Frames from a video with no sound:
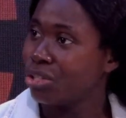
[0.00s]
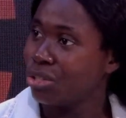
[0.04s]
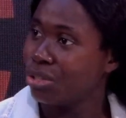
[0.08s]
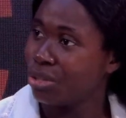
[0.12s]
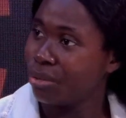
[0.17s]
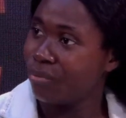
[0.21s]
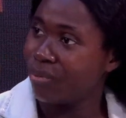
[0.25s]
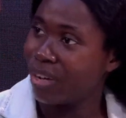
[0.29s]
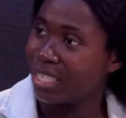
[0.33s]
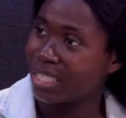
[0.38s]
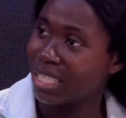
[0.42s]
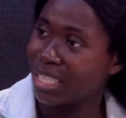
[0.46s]

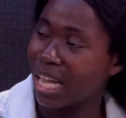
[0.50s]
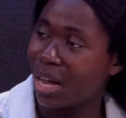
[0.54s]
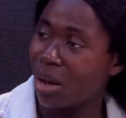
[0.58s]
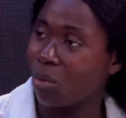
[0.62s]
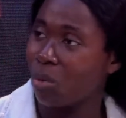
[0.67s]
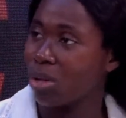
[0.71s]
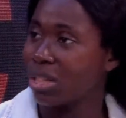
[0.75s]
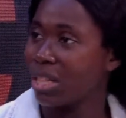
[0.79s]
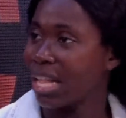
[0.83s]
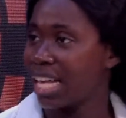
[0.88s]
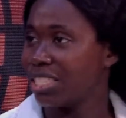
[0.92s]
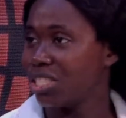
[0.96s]
the vaginal
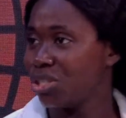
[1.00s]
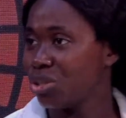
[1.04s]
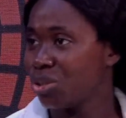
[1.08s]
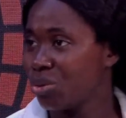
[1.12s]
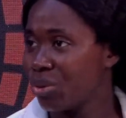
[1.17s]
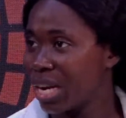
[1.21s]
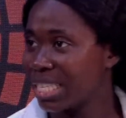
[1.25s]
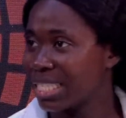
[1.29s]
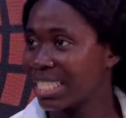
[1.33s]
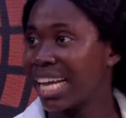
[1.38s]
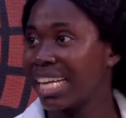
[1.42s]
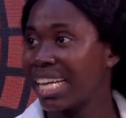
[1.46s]
wall and the
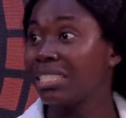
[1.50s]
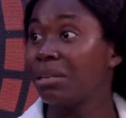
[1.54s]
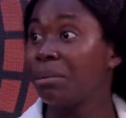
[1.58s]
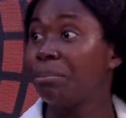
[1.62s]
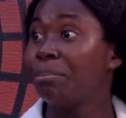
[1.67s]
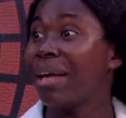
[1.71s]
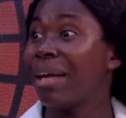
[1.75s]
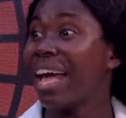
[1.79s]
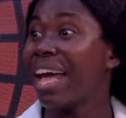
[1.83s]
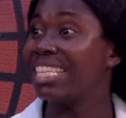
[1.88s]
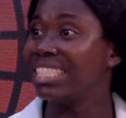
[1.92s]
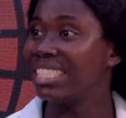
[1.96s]
ureter,
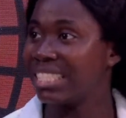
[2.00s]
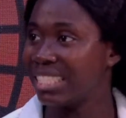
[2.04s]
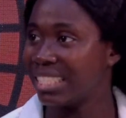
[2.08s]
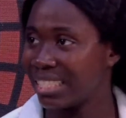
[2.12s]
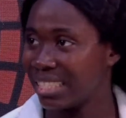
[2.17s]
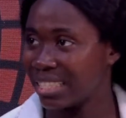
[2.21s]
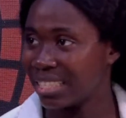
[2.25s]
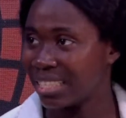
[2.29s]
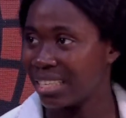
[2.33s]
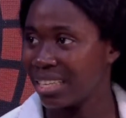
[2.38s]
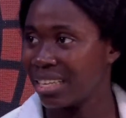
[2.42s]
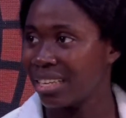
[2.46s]

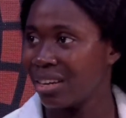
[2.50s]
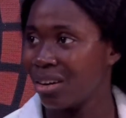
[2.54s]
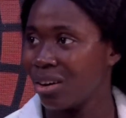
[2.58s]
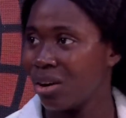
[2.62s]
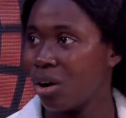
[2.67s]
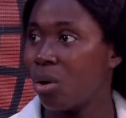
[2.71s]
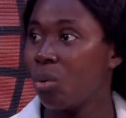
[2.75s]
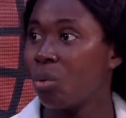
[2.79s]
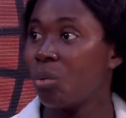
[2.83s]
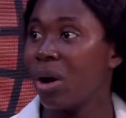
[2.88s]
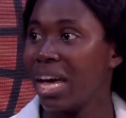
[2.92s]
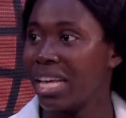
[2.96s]
depending
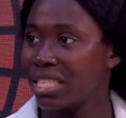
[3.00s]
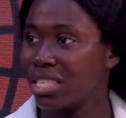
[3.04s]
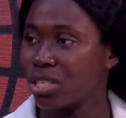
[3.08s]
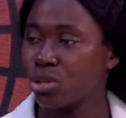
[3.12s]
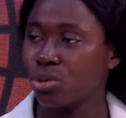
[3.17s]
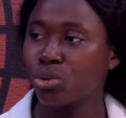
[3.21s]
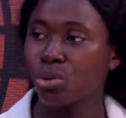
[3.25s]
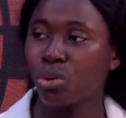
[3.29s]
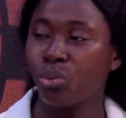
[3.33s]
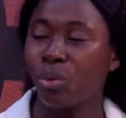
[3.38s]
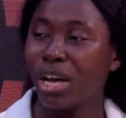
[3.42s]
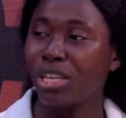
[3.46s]
on where it is.
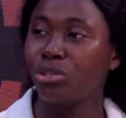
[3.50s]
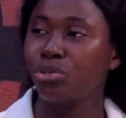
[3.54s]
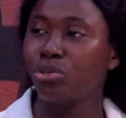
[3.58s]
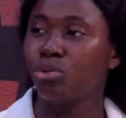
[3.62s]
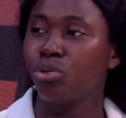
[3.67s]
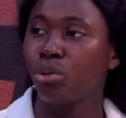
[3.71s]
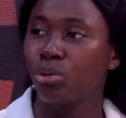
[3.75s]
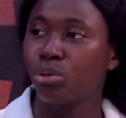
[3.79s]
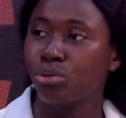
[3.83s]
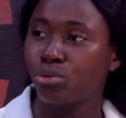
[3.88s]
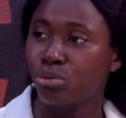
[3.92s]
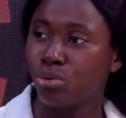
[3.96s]
So when you
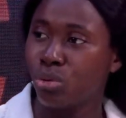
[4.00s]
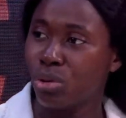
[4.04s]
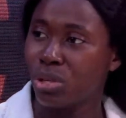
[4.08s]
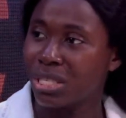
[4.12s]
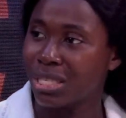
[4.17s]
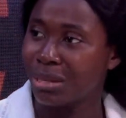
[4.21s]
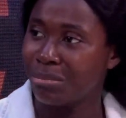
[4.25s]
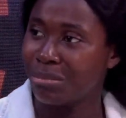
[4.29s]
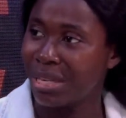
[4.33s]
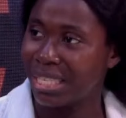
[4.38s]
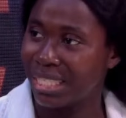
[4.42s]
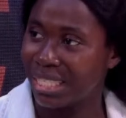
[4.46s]
go through
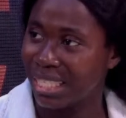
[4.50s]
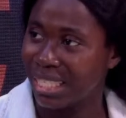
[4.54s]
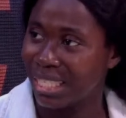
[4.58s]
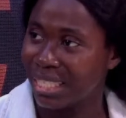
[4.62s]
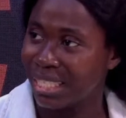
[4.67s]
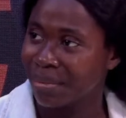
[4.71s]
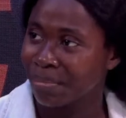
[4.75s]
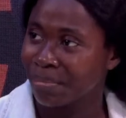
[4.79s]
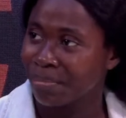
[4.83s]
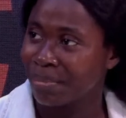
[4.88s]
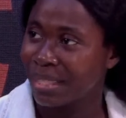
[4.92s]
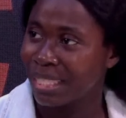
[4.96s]
those
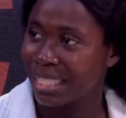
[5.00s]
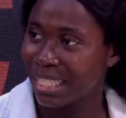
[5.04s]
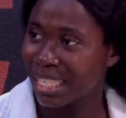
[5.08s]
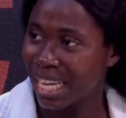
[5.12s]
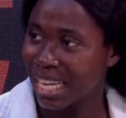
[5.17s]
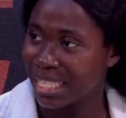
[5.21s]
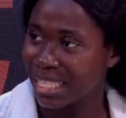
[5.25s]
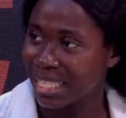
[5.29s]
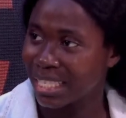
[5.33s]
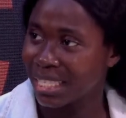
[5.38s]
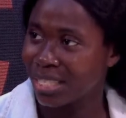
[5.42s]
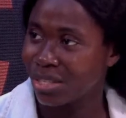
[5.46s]
imaging
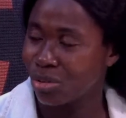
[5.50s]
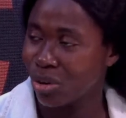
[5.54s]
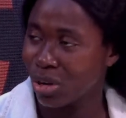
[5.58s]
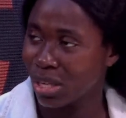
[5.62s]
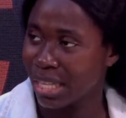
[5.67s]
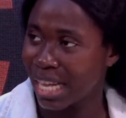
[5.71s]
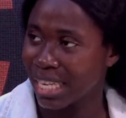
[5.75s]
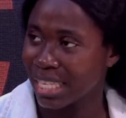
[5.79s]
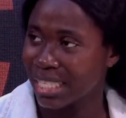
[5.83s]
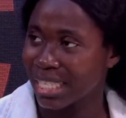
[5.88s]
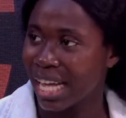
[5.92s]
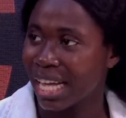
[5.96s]
tests, you
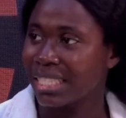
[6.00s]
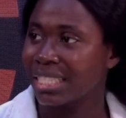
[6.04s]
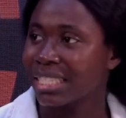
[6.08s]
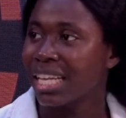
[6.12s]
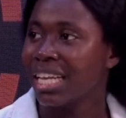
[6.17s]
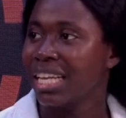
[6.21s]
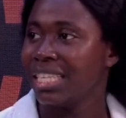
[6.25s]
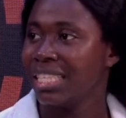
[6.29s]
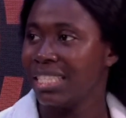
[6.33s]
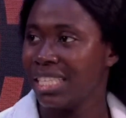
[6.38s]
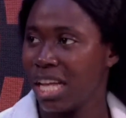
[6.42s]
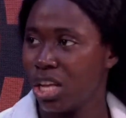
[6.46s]
understand,
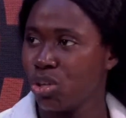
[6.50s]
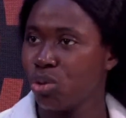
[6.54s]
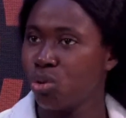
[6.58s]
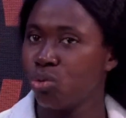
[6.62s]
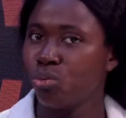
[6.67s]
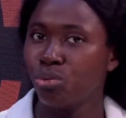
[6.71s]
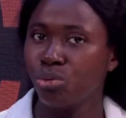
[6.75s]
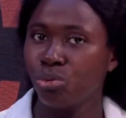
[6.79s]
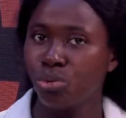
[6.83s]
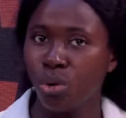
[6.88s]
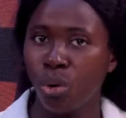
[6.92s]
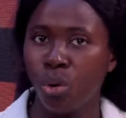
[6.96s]
then you
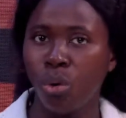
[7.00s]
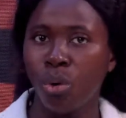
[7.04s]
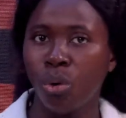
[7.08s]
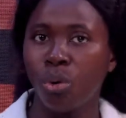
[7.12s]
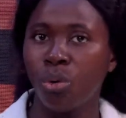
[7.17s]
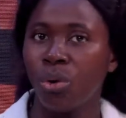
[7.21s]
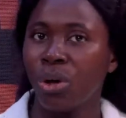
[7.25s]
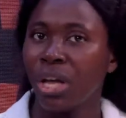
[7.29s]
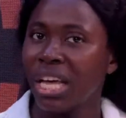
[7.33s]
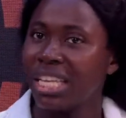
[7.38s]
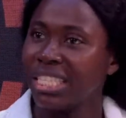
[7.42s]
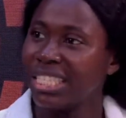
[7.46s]
will know,
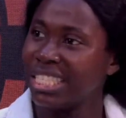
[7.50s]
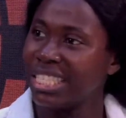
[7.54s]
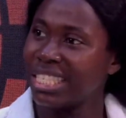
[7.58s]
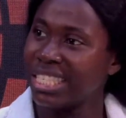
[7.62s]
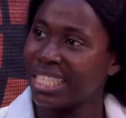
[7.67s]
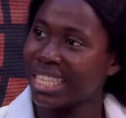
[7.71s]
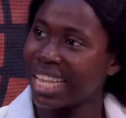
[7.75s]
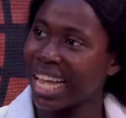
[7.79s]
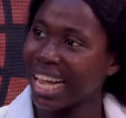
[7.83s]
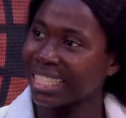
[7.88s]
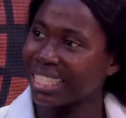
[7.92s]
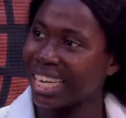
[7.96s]
oh, this
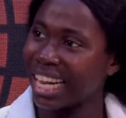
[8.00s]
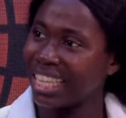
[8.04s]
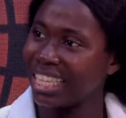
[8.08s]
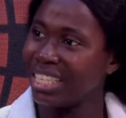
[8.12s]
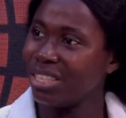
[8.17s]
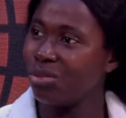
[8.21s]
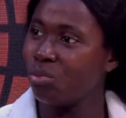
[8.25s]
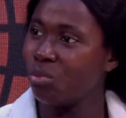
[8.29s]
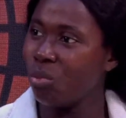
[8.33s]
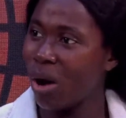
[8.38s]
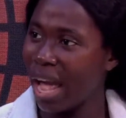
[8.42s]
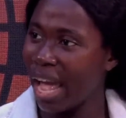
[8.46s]
is
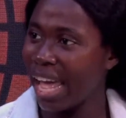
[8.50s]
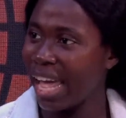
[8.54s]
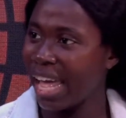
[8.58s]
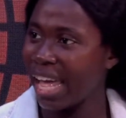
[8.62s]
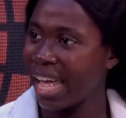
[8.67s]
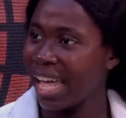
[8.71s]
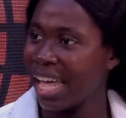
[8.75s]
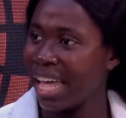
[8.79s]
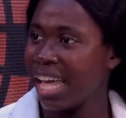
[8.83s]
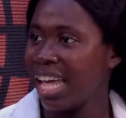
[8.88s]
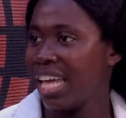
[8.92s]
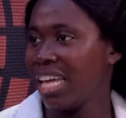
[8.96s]
actually where
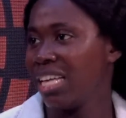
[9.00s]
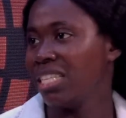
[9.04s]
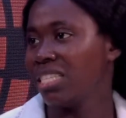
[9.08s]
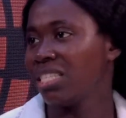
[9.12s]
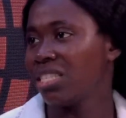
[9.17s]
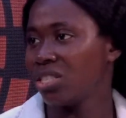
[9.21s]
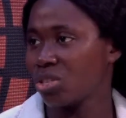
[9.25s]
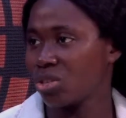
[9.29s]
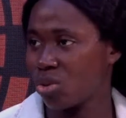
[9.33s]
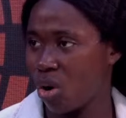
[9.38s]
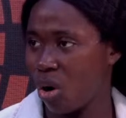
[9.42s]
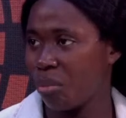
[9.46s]
it
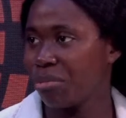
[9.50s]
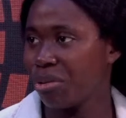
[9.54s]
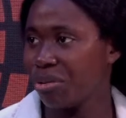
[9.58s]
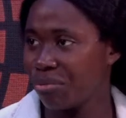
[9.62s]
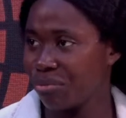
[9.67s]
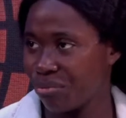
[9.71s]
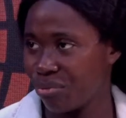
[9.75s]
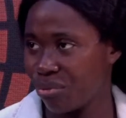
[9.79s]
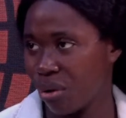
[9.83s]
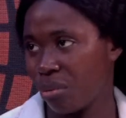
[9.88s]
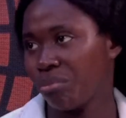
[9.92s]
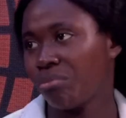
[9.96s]
is coming
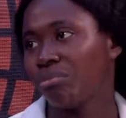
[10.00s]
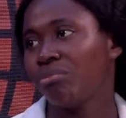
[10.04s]
from.